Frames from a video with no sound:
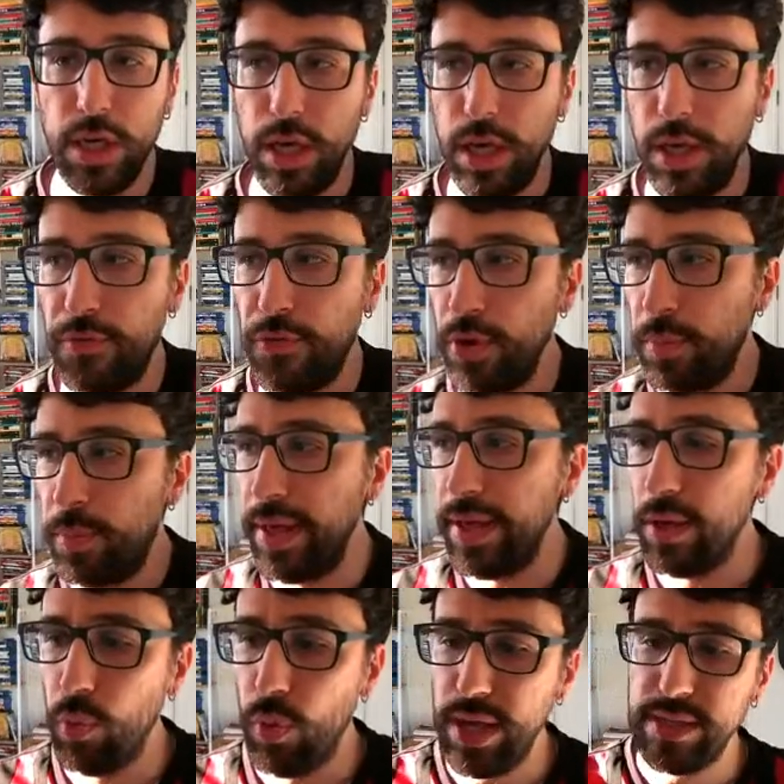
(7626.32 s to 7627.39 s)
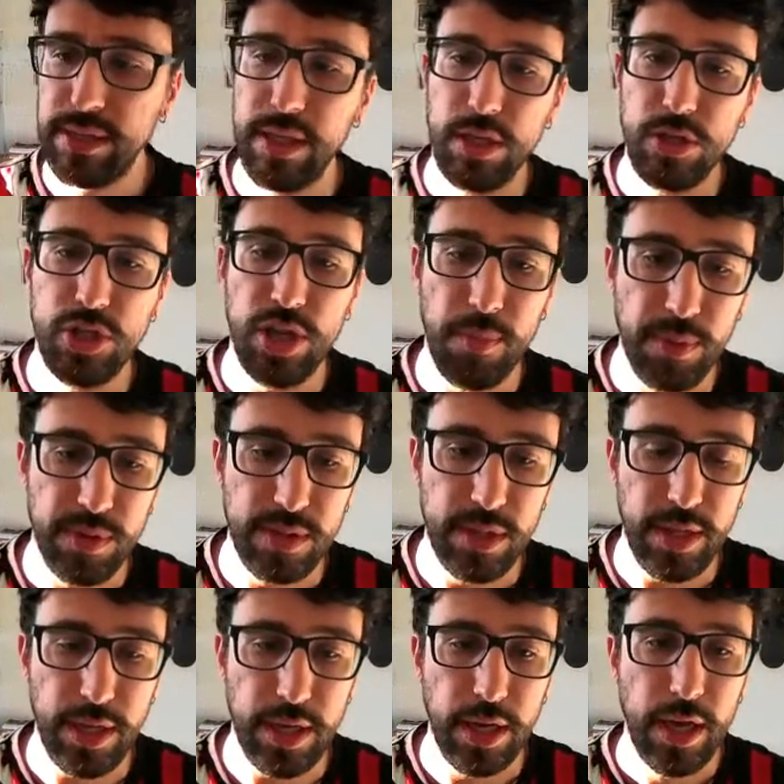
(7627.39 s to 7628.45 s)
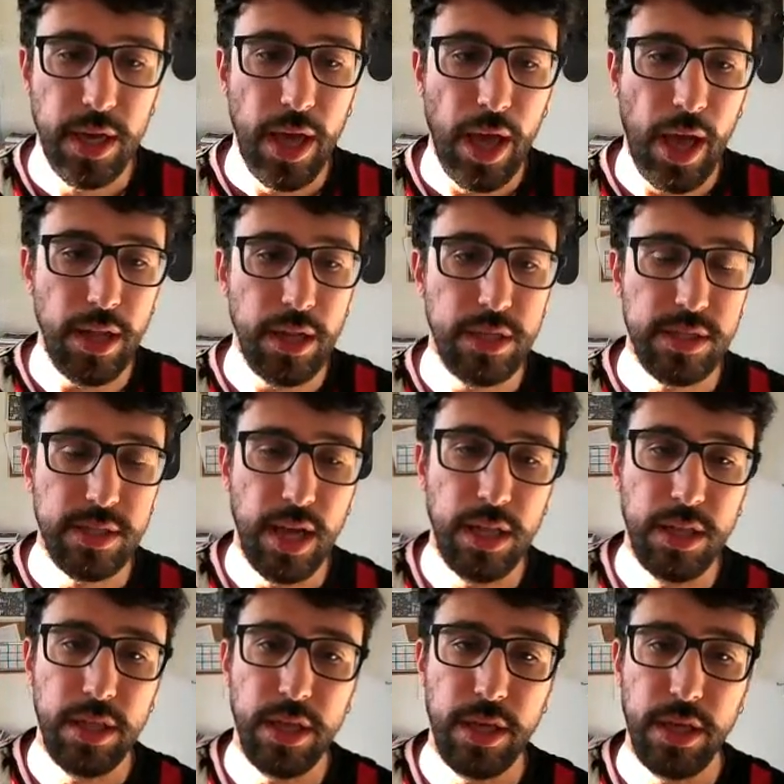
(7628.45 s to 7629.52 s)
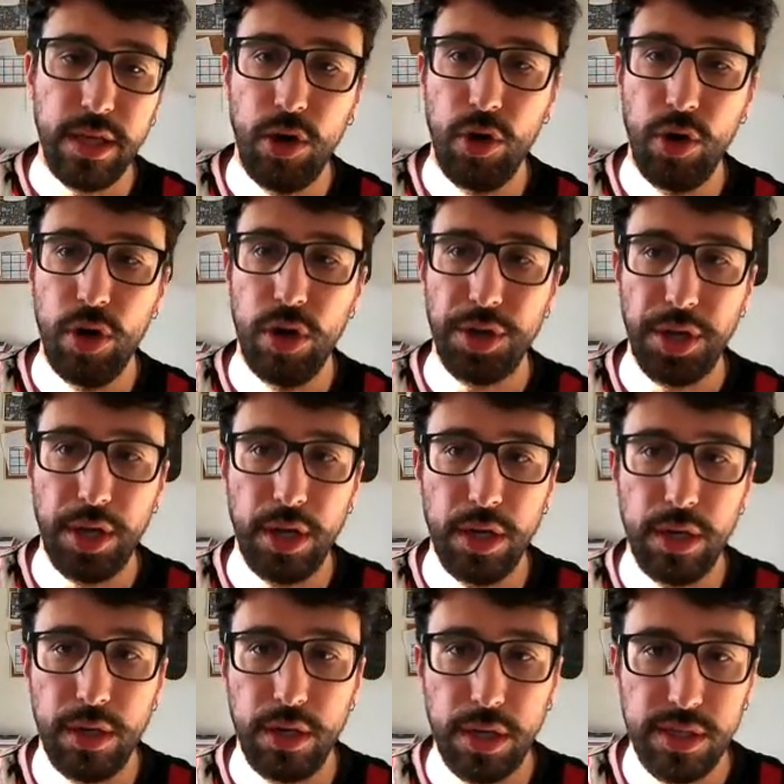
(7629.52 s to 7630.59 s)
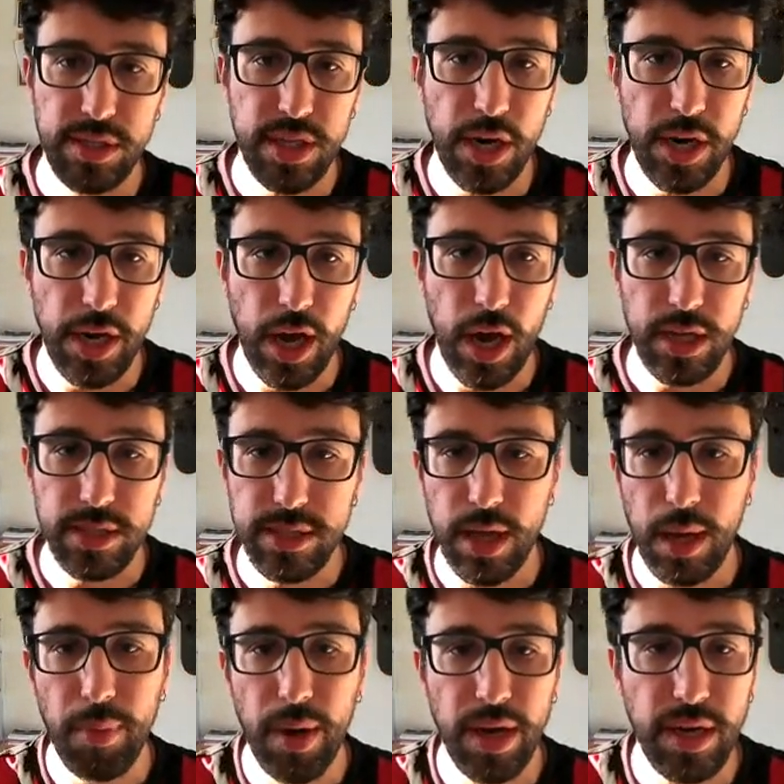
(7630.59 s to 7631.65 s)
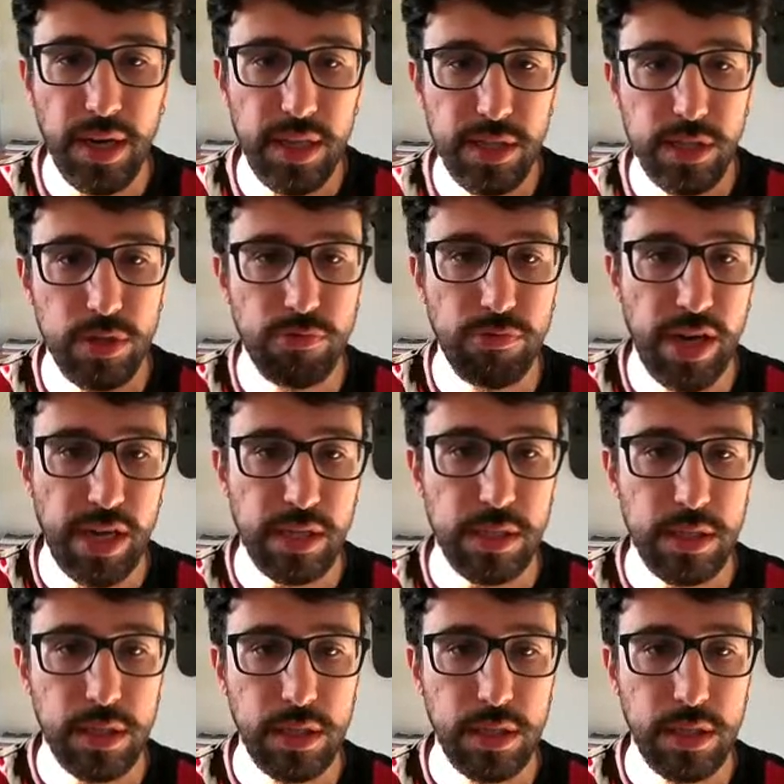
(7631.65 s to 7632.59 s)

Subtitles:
if you're playing Wednesday in Champions League and Sunday or in Serie A, somebody needs to rest.